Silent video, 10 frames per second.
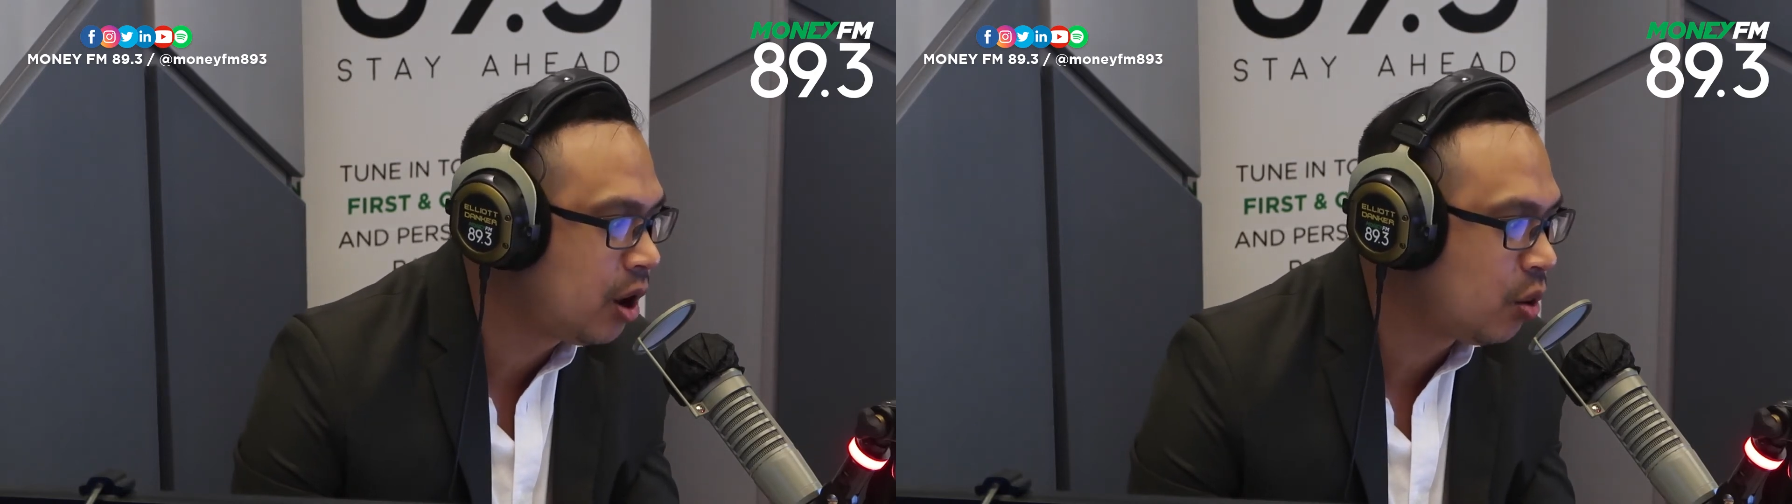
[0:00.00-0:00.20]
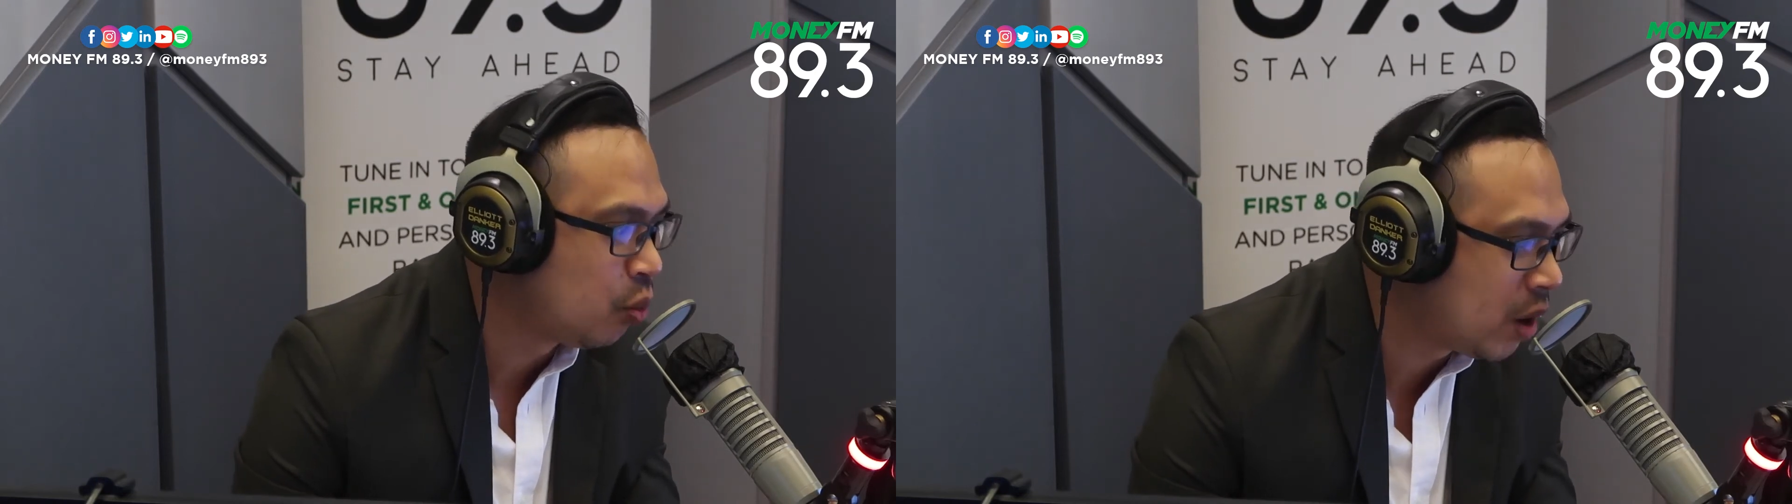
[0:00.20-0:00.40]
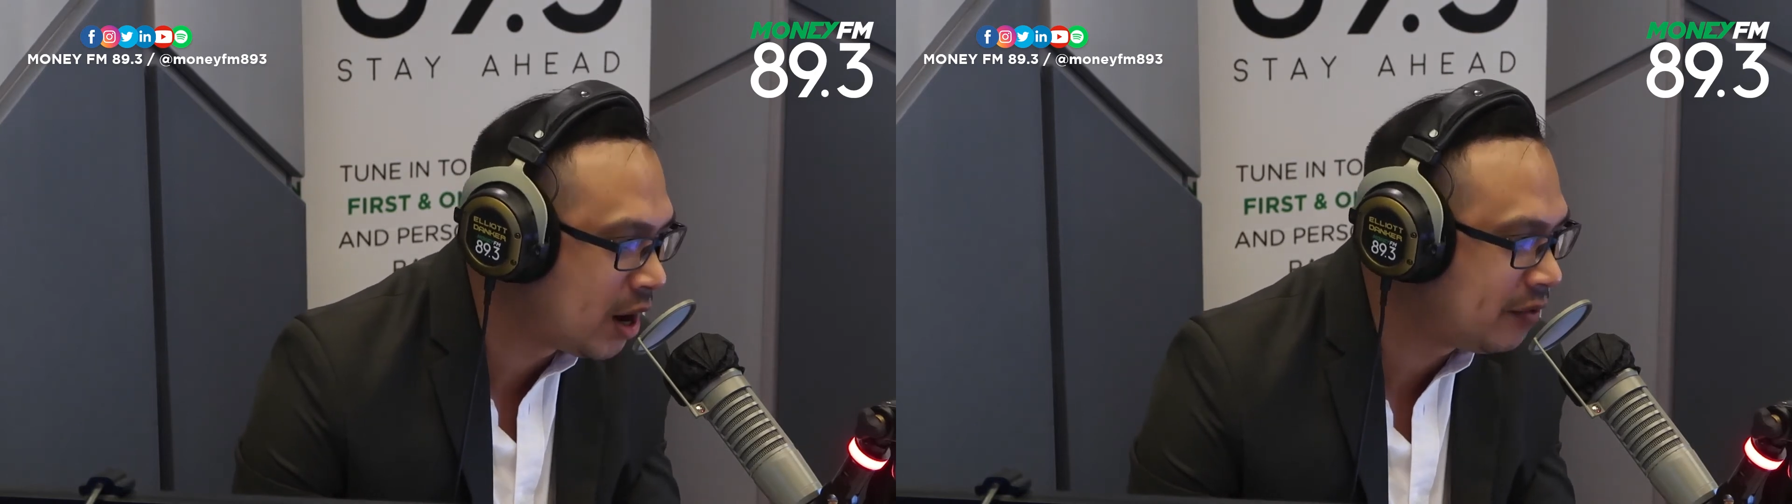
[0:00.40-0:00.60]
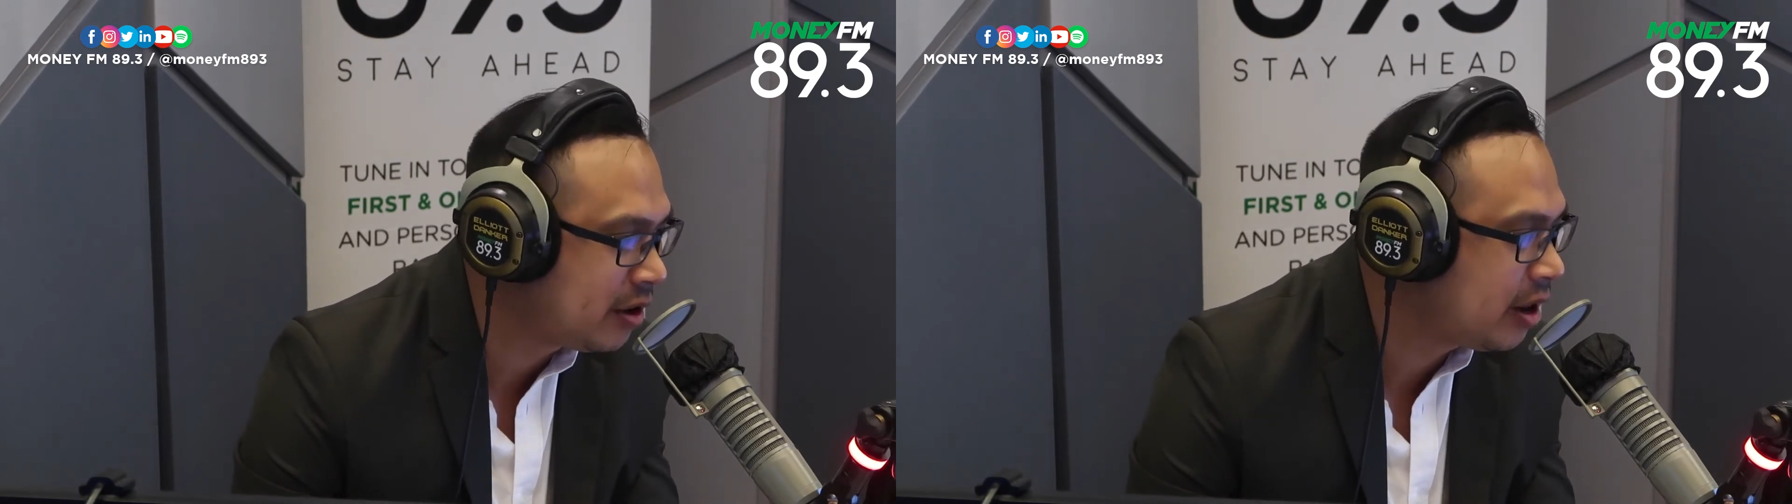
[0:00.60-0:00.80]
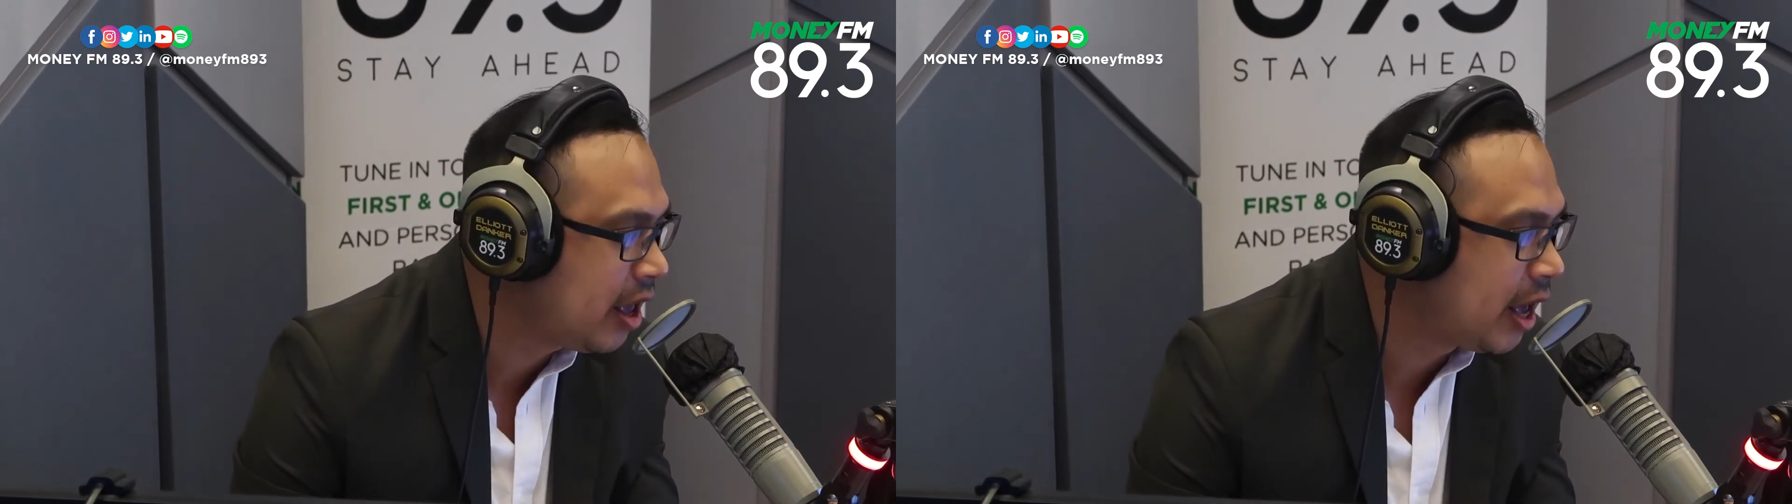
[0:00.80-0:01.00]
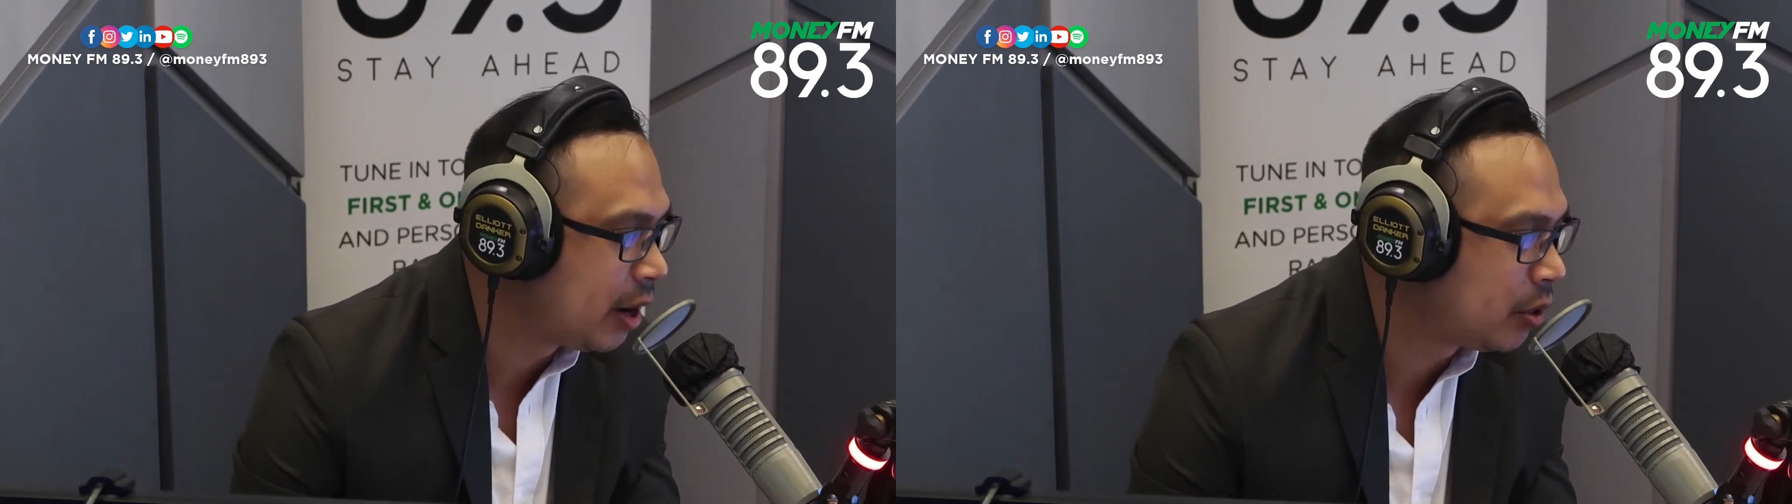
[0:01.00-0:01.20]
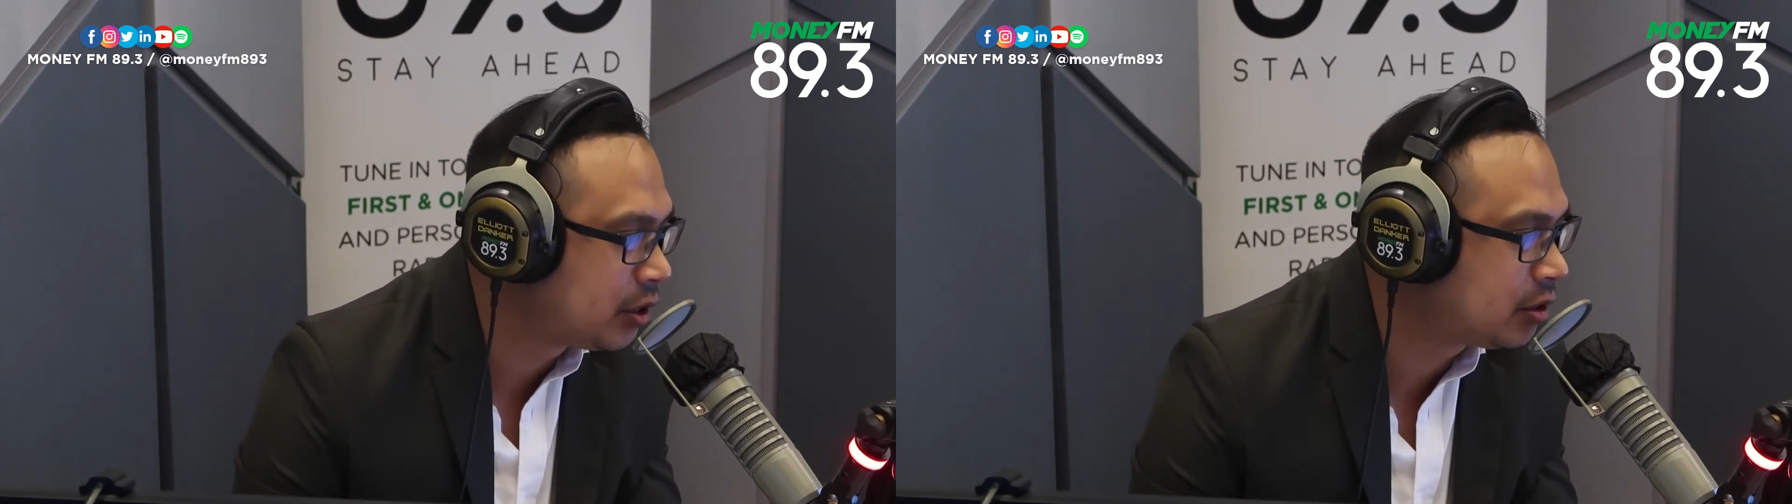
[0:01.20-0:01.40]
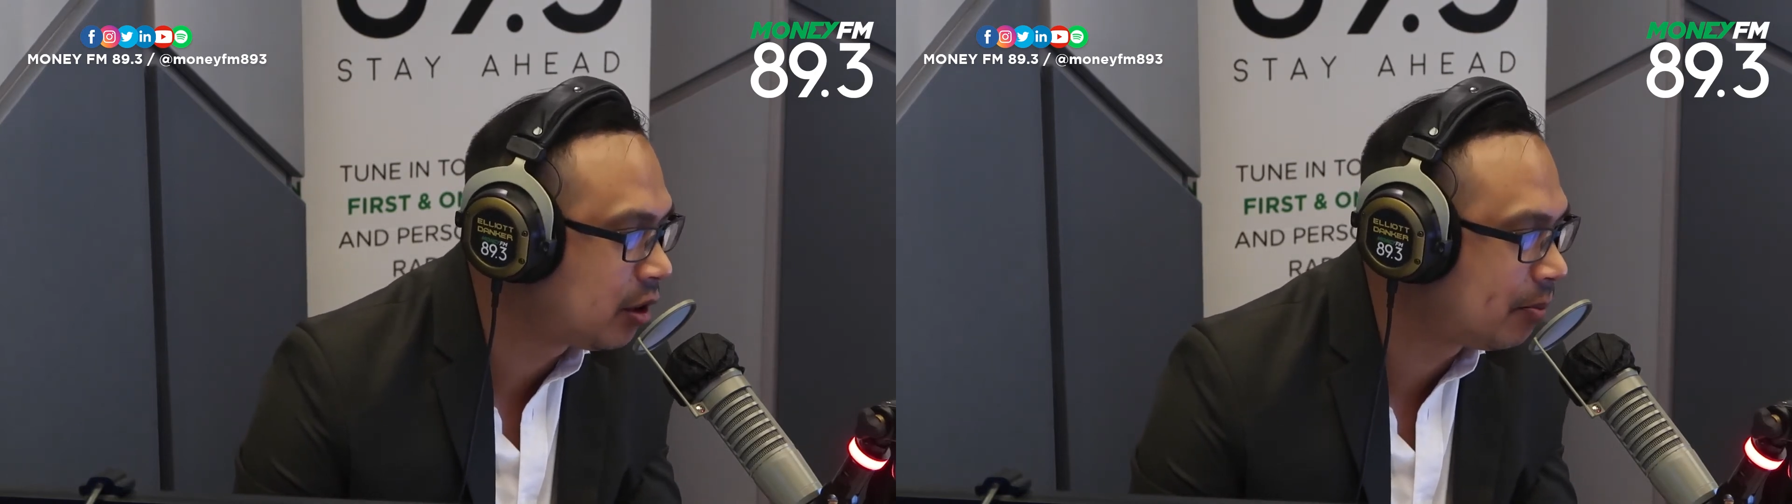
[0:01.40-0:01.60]
relevant, and a
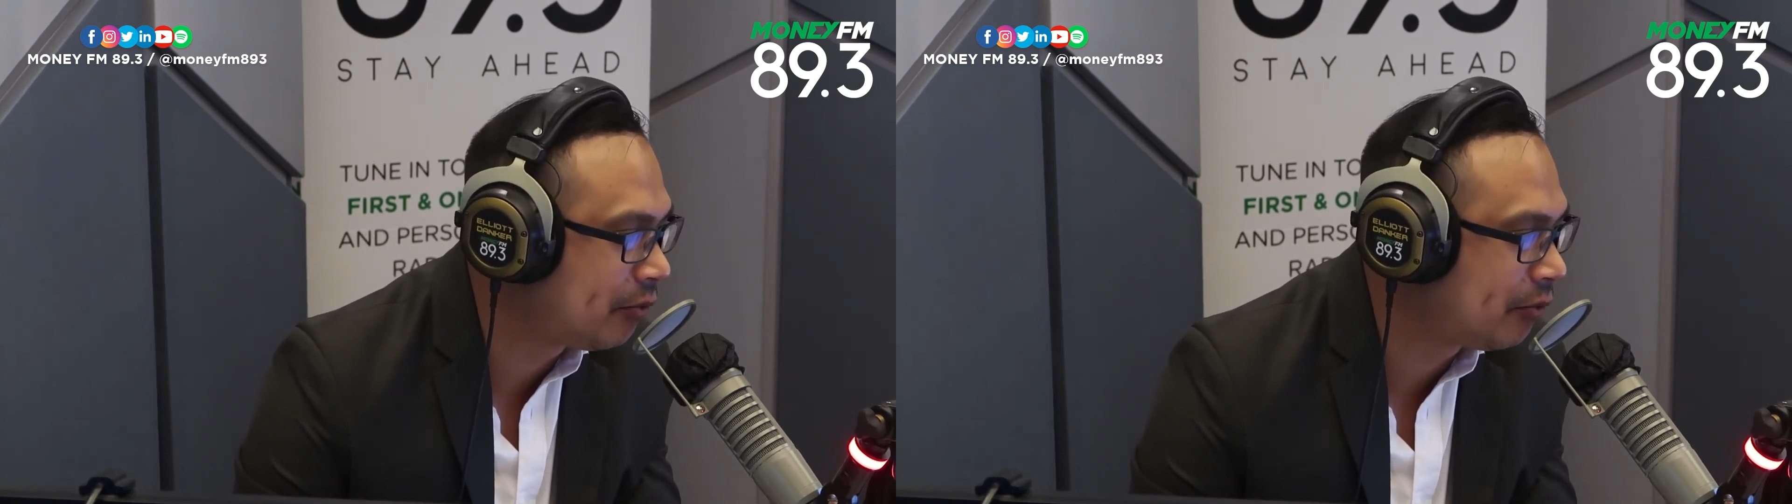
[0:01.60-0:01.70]
one-stop